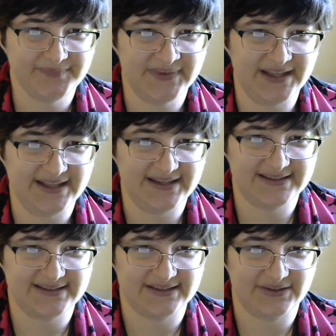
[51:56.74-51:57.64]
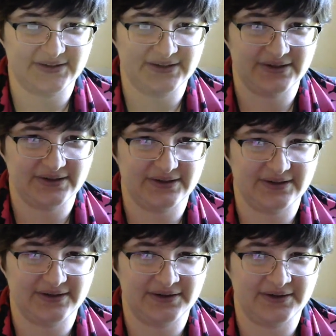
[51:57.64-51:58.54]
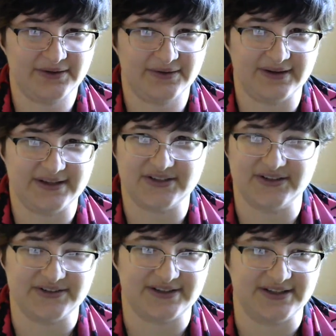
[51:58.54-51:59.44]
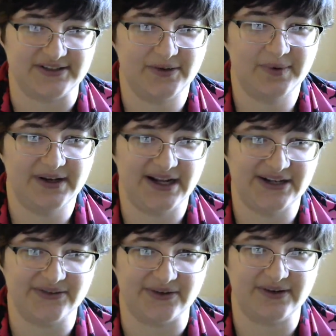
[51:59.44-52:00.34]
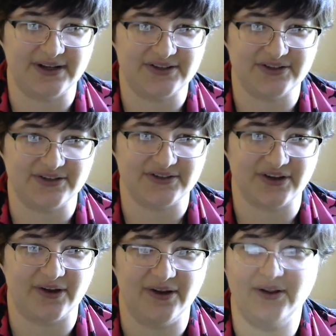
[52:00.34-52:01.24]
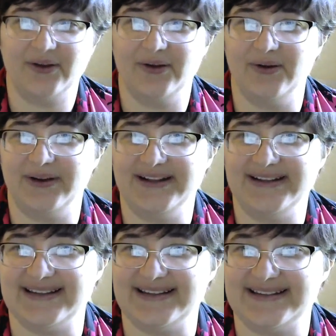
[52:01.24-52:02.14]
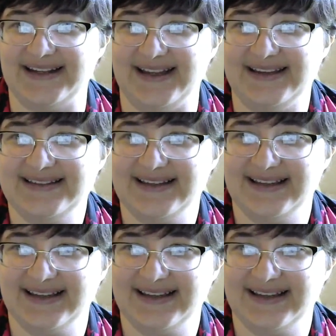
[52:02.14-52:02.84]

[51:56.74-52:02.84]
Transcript: these creatures, these supernatural creatures, all go into the cities.